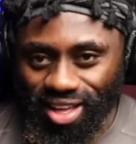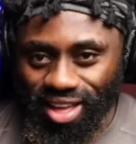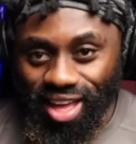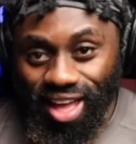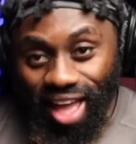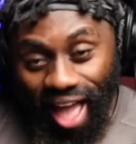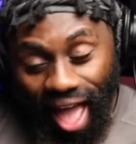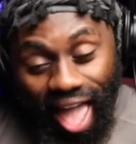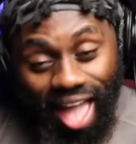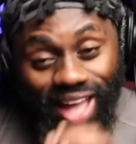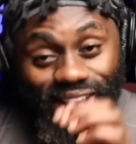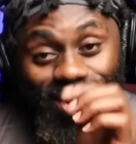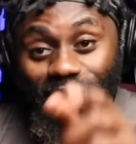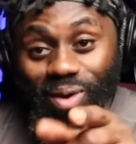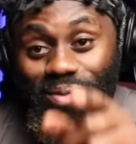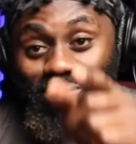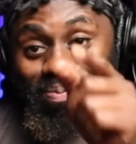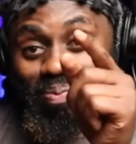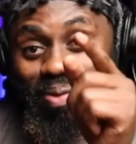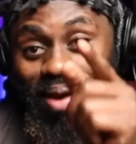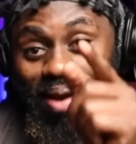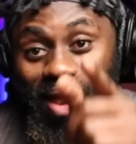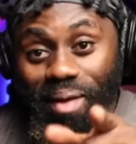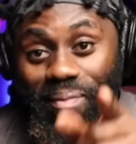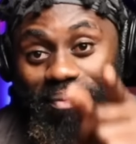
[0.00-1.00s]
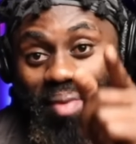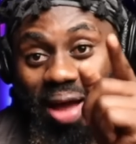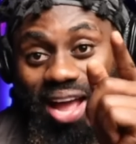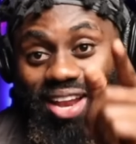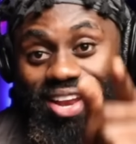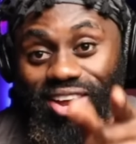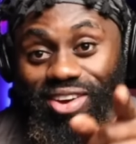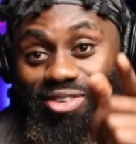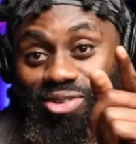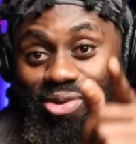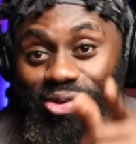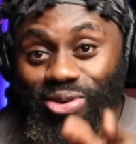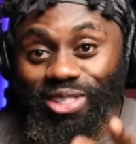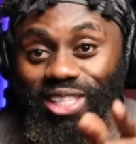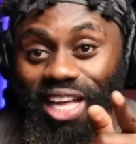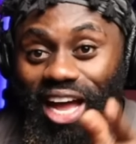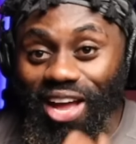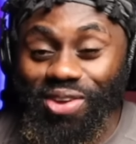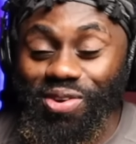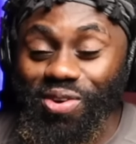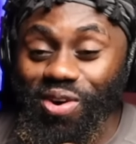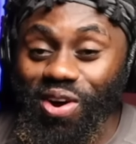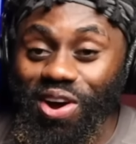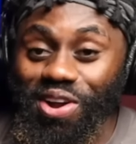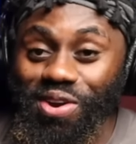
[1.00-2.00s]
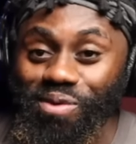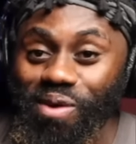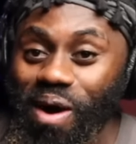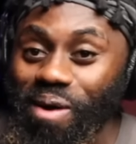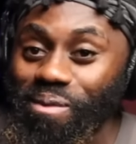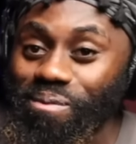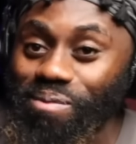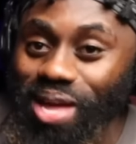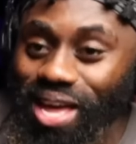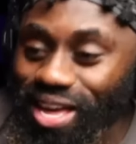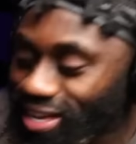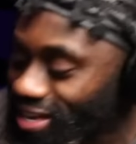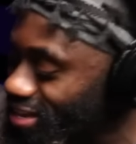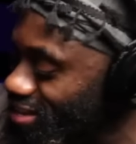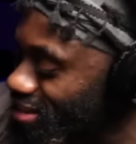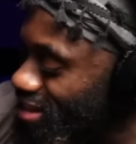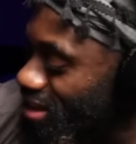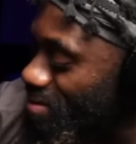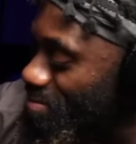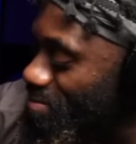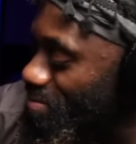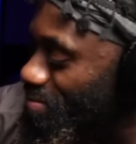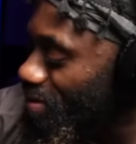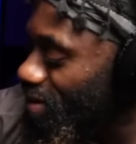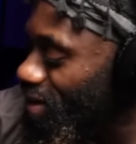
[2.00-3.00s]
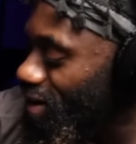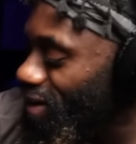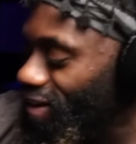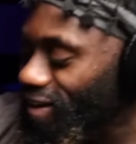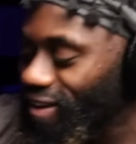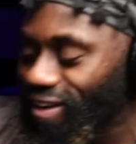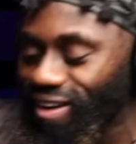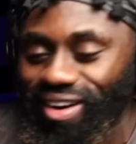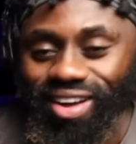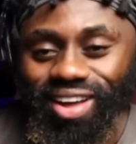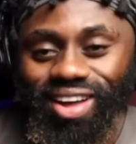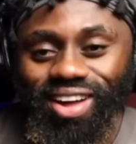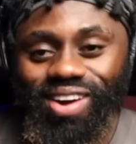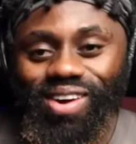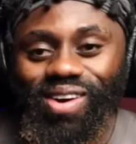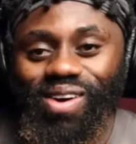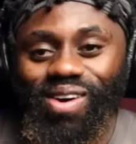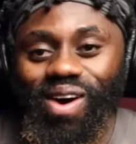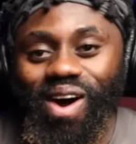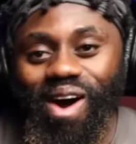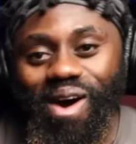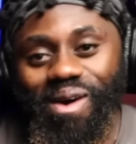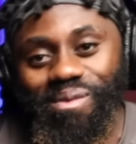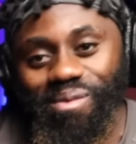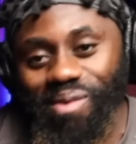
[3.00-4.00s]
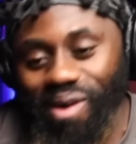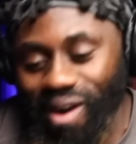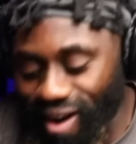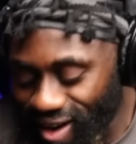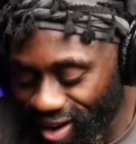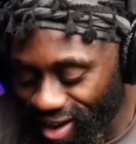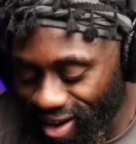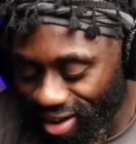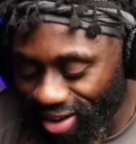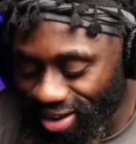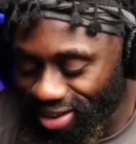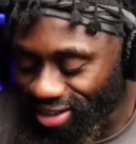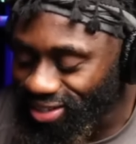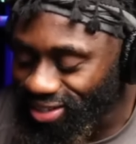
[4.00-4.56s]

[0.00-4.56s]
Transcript: ain't gonna play by the rules that you are the one making them, bro. Come on.